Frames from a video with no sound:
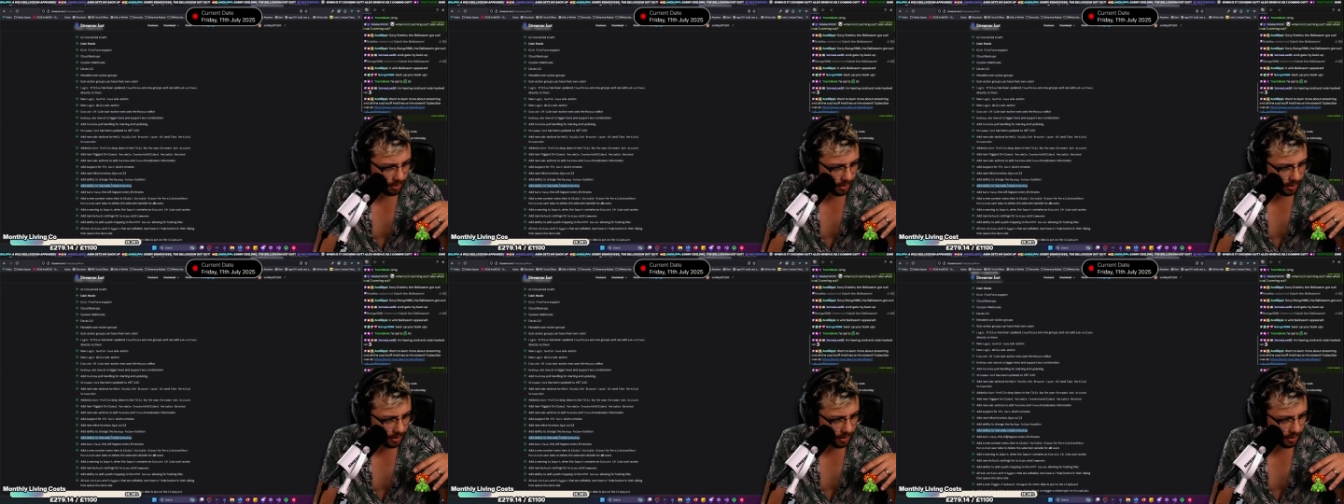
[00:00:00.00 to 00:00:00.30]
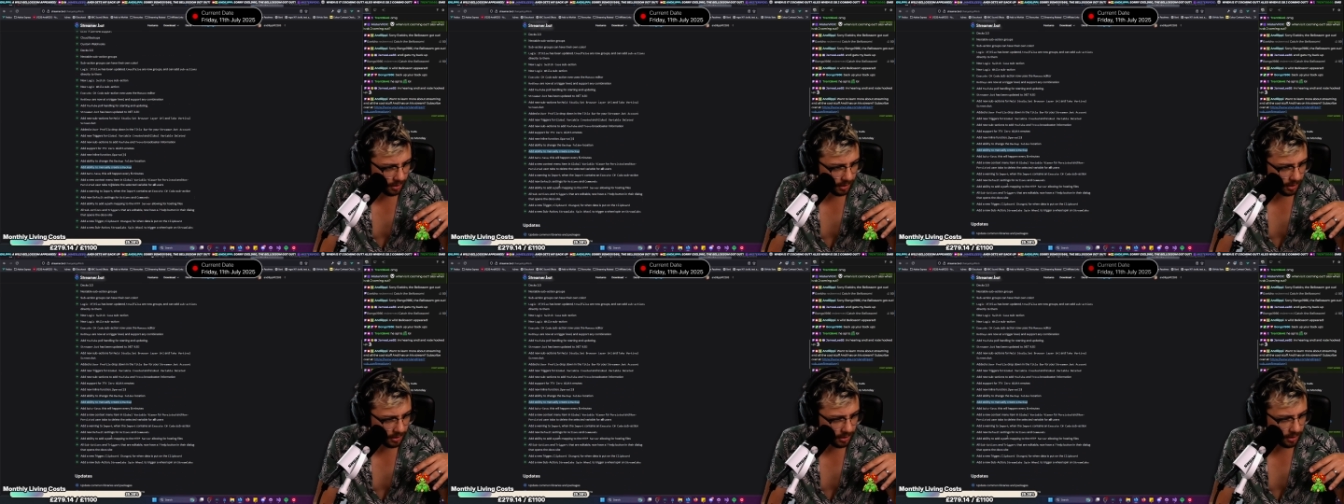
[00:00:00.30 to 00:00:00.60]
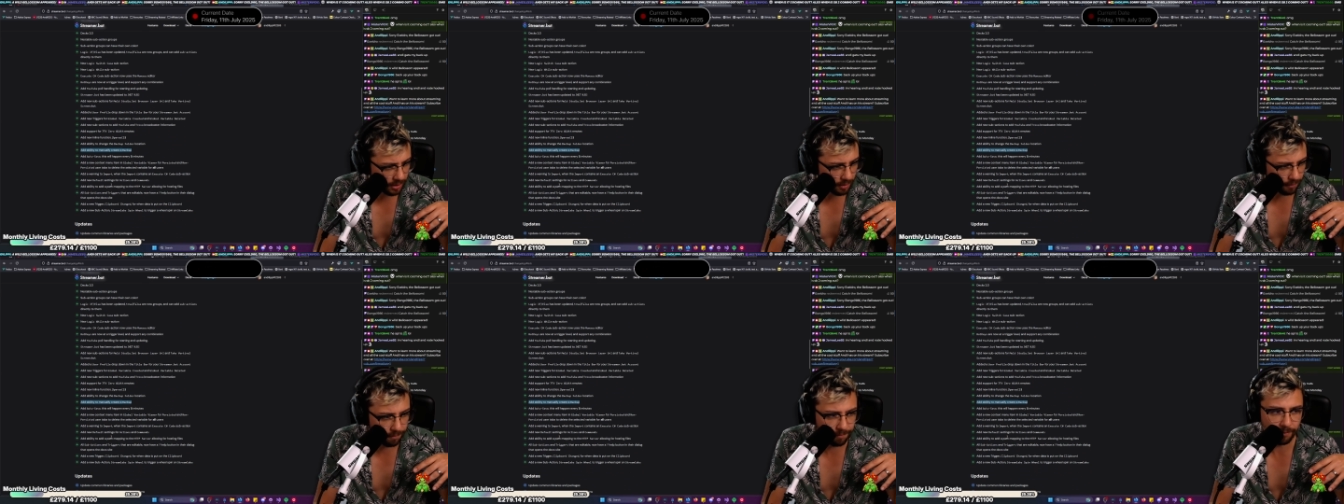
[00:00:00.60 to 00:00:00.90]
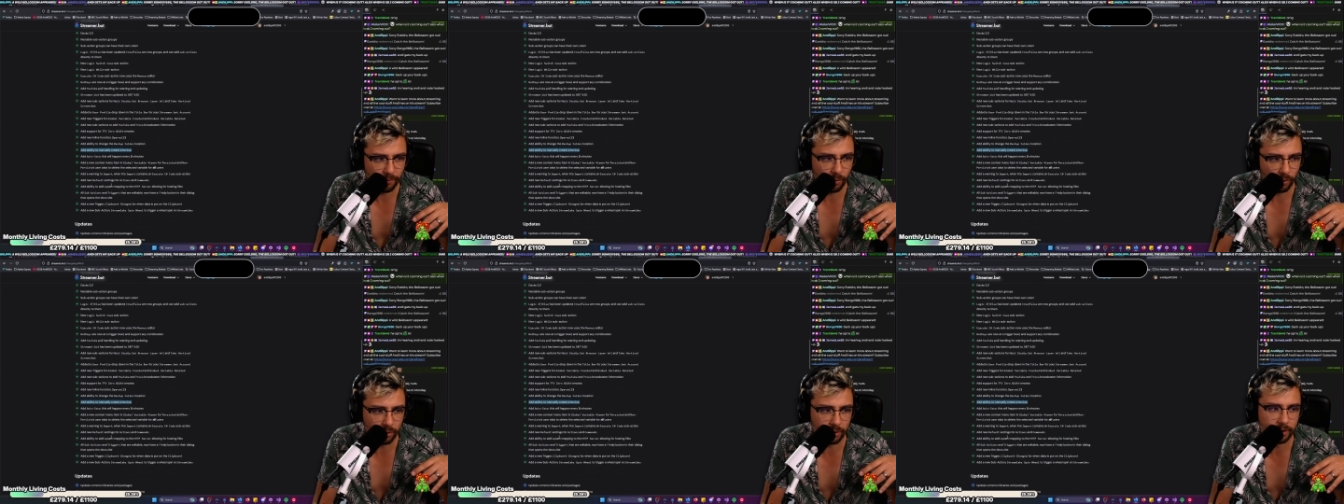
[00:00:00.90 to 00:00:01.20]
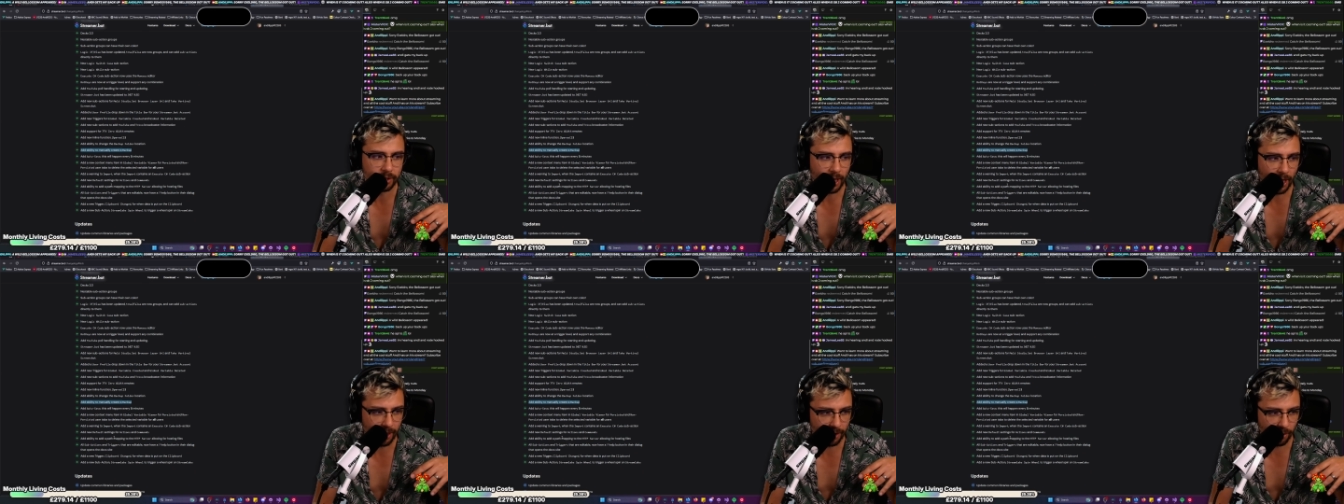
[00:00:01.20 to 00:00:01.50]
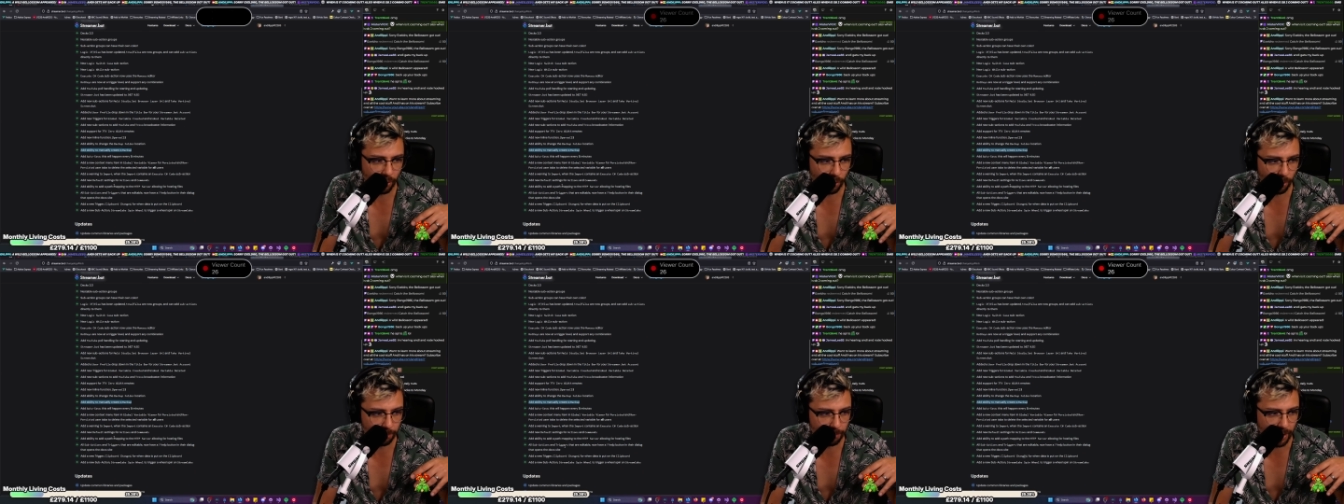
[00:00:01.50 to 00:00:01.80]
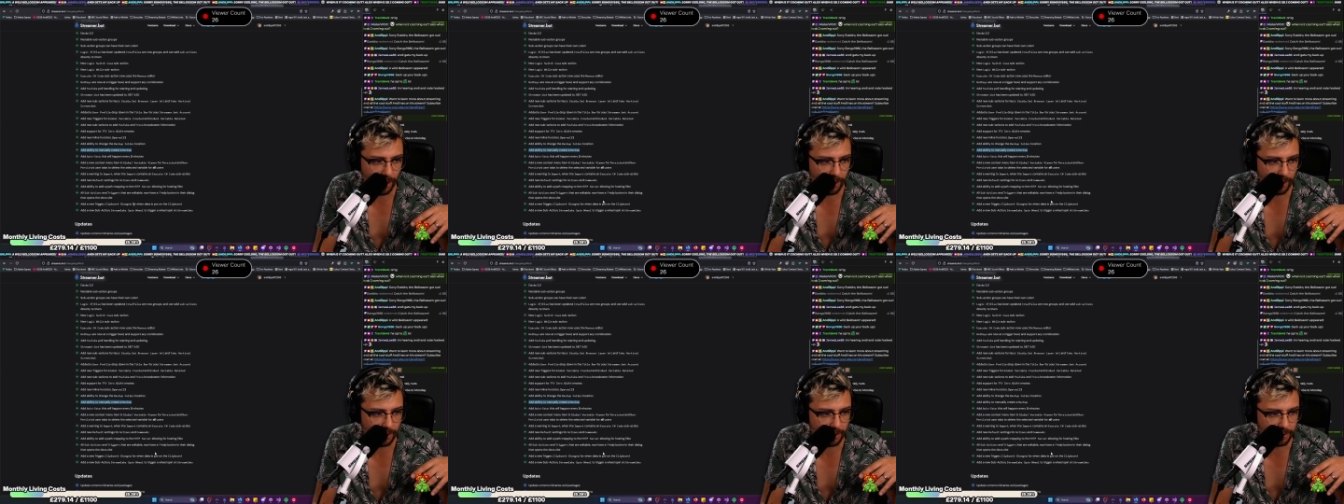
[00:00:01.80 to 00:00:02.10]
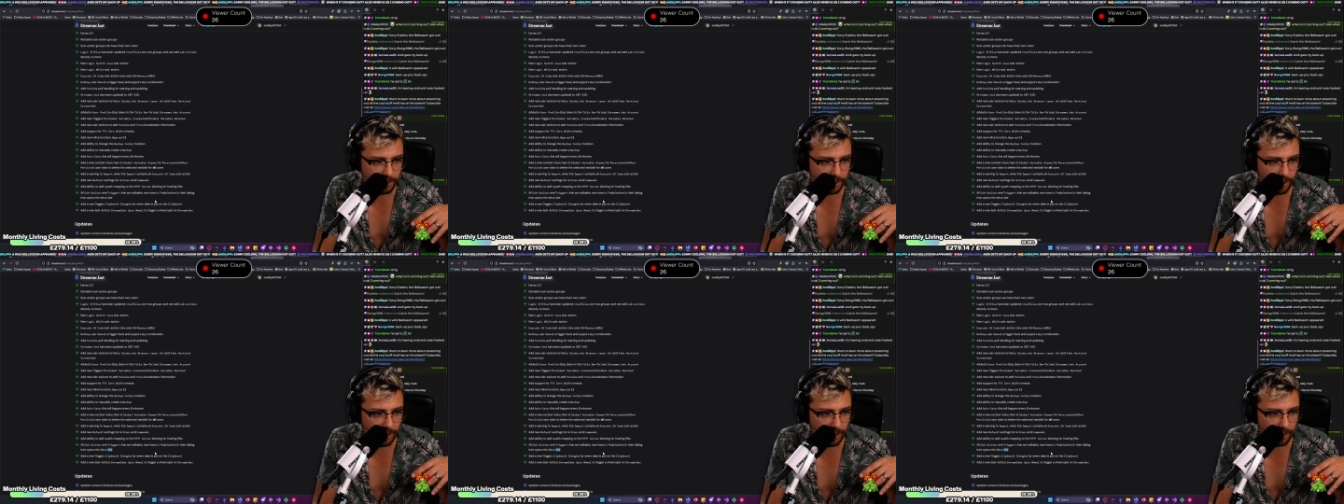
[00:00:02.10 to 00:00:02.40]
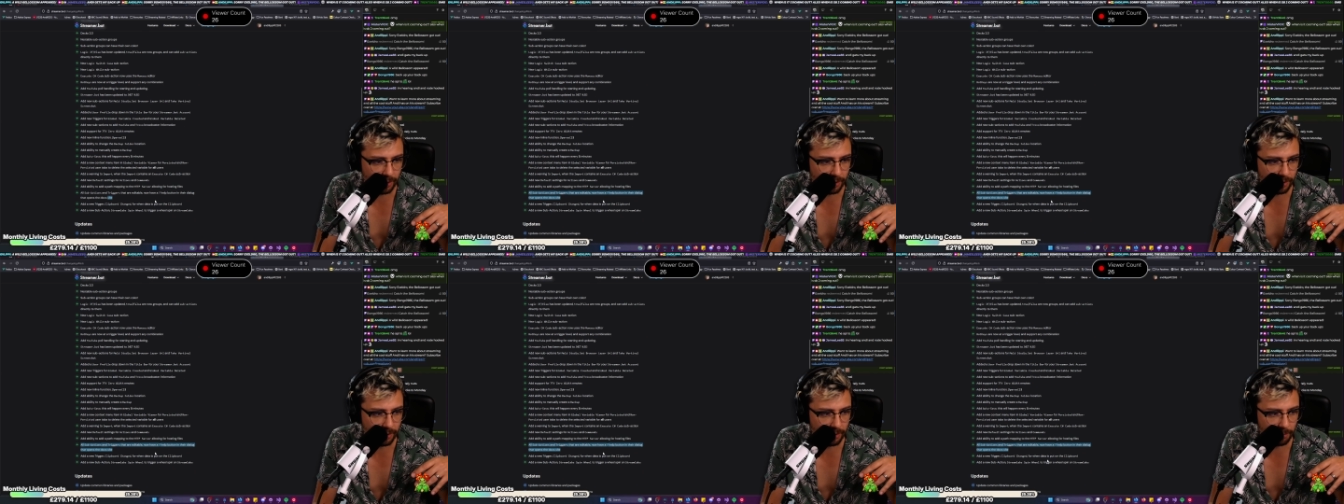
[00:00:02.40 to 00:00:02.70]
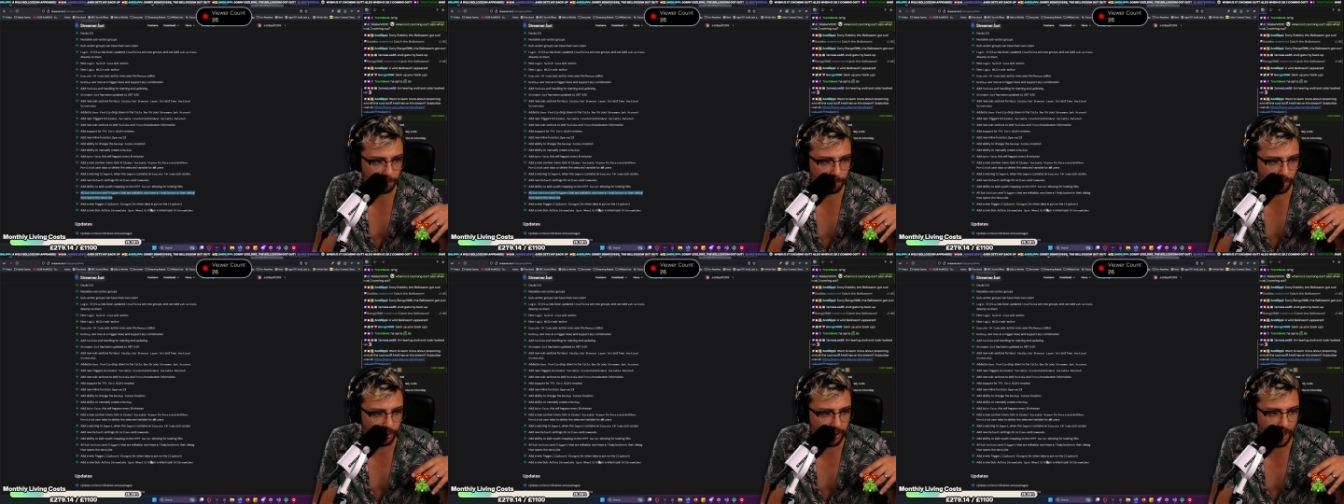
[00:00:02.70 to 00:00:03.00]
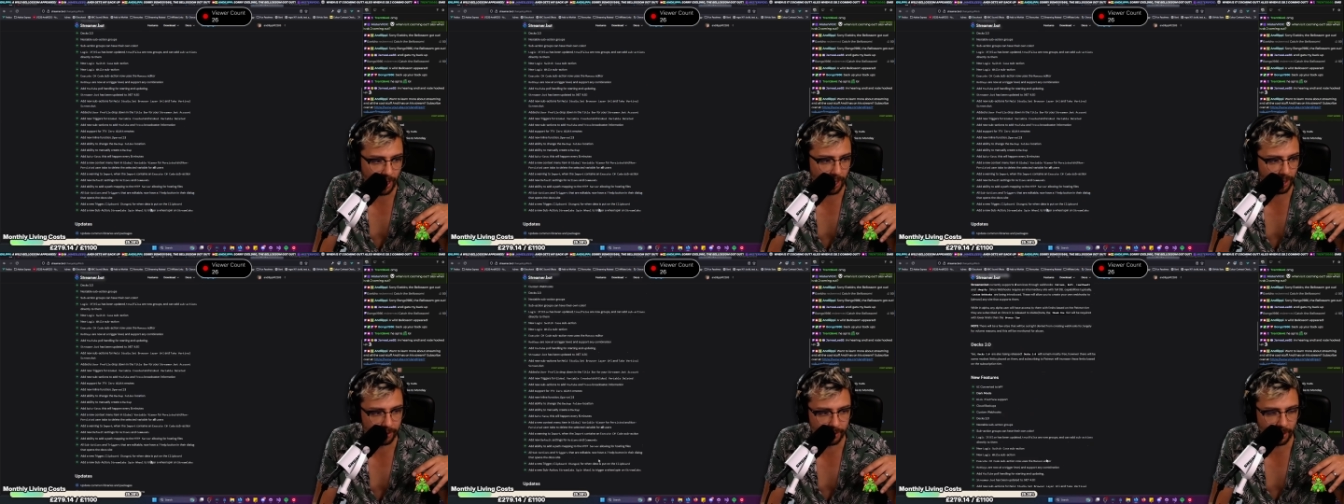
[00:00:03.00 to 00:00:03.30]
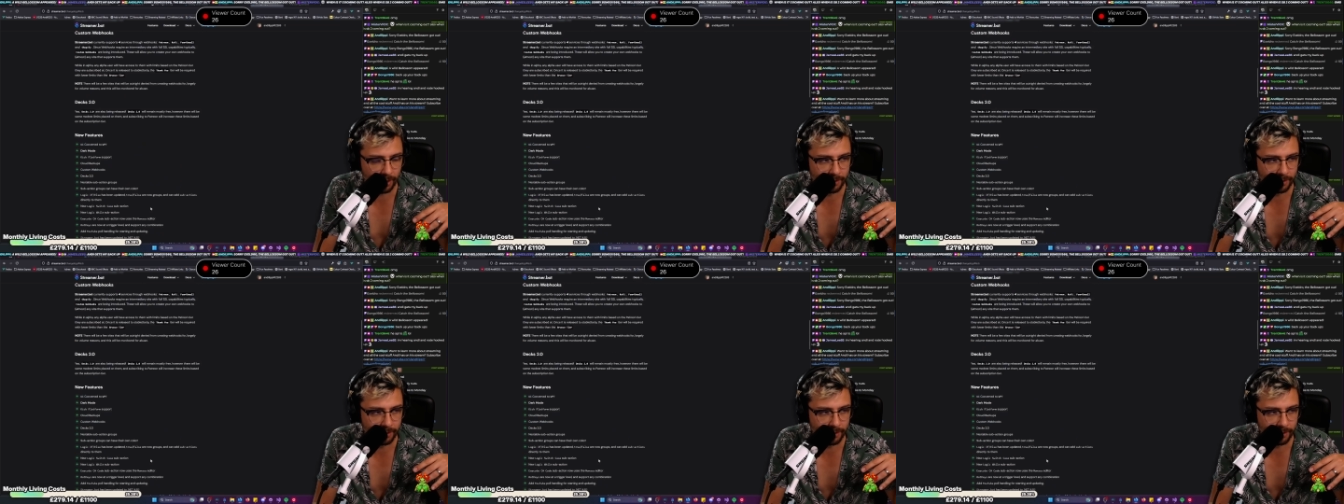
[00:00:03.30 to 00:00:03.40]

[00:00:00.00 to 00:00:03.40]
This is the full kind of update, isn't it? But yeah,